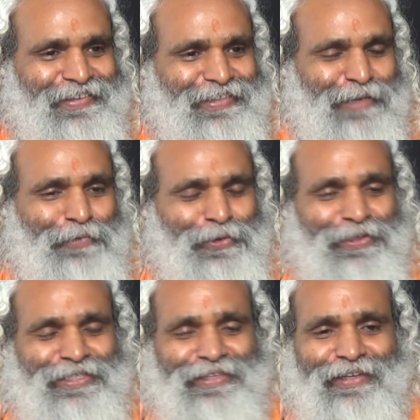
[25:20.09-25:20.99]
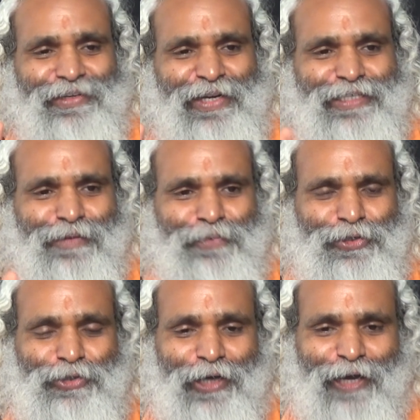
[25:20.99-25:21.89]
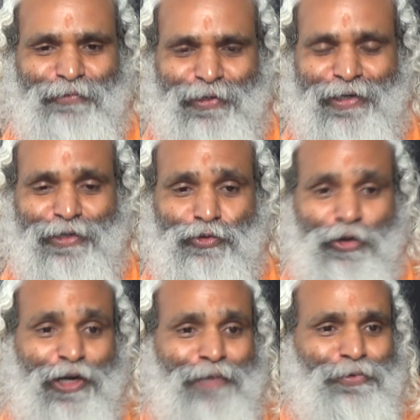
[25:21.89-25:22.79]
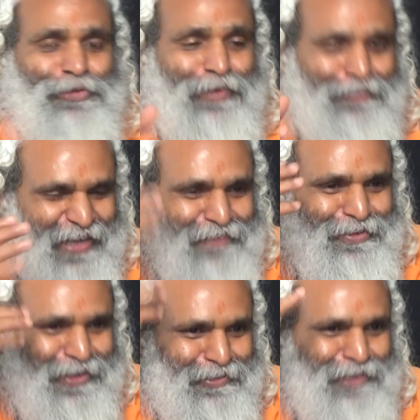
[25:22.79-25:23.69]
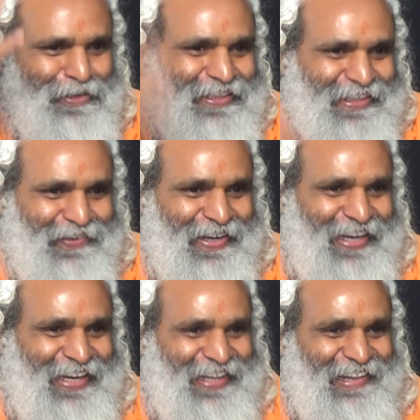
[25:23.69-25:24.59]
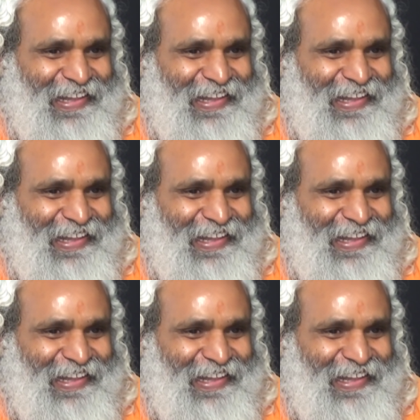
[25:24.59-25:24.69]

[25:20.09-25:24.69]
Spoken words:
Suppose you are supposed to offer Swarna Pushpam. I am talking about big thing, okay?